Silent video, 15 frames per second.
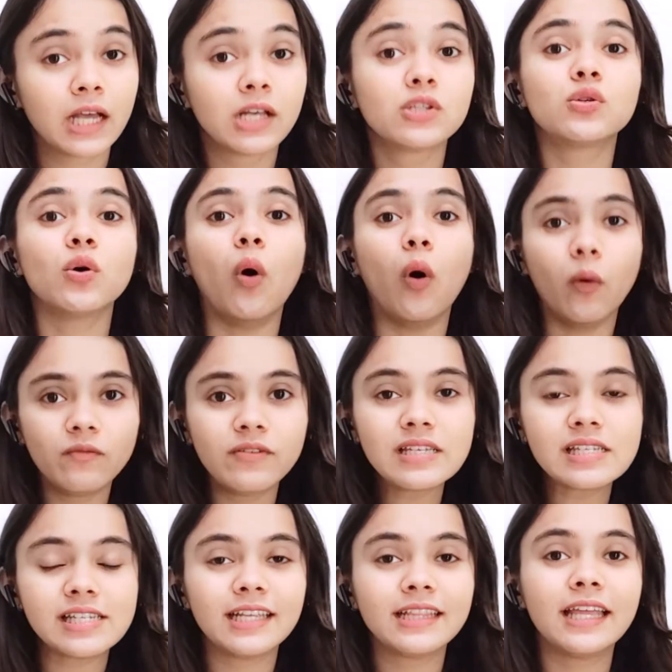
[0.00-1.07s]
So
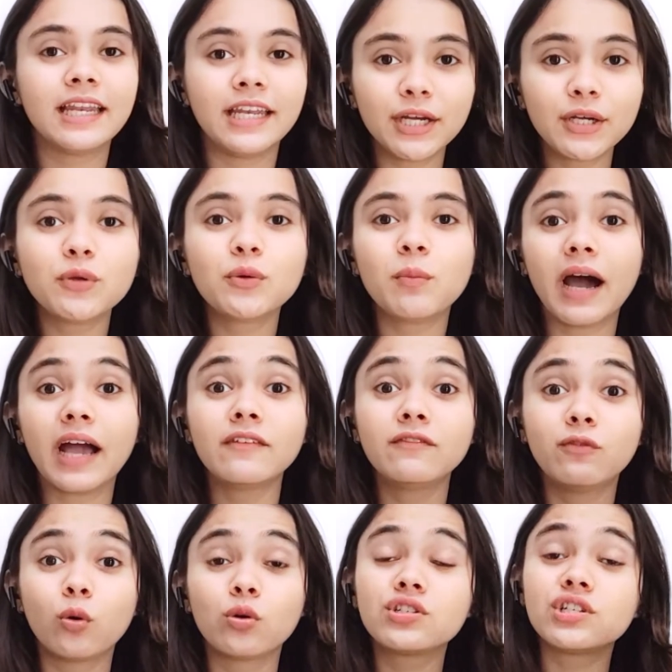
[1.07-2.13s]
obviously they need to buy
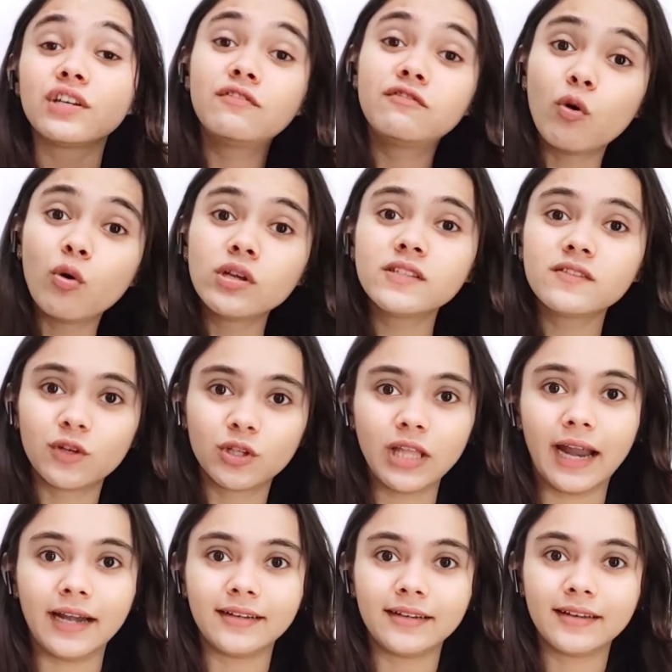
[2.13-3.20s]
4G phones for that.